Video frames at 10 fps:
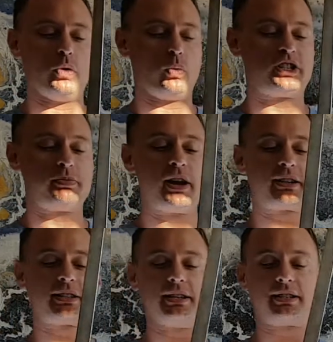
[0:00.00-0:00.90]
which
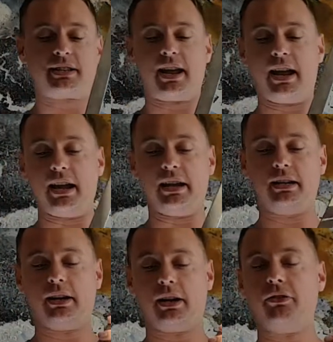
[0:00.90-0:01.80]
makes this a
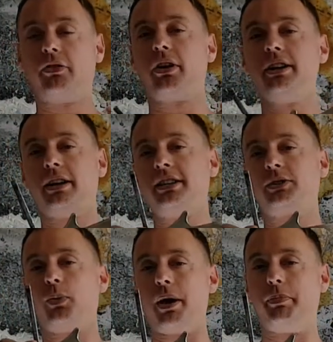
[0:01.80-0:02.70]
very
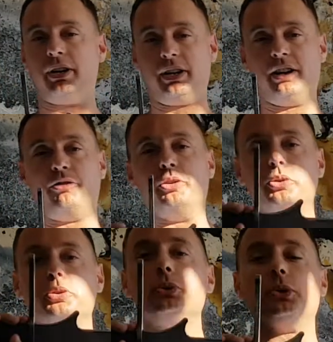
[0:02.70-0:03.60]
nice weapon if
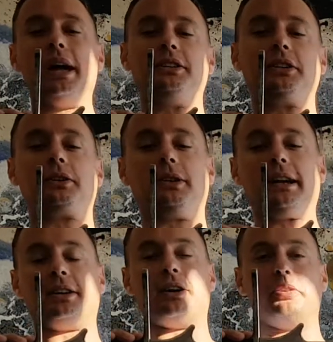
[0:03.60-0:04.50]
you do like to
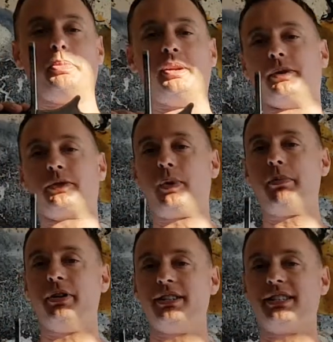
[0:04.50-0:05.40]
collect other people's
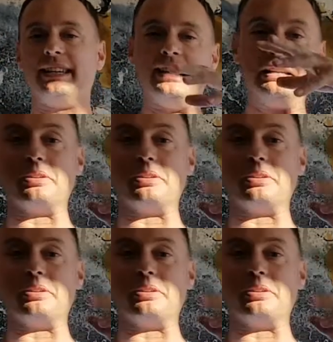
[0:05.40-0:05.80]
weapons in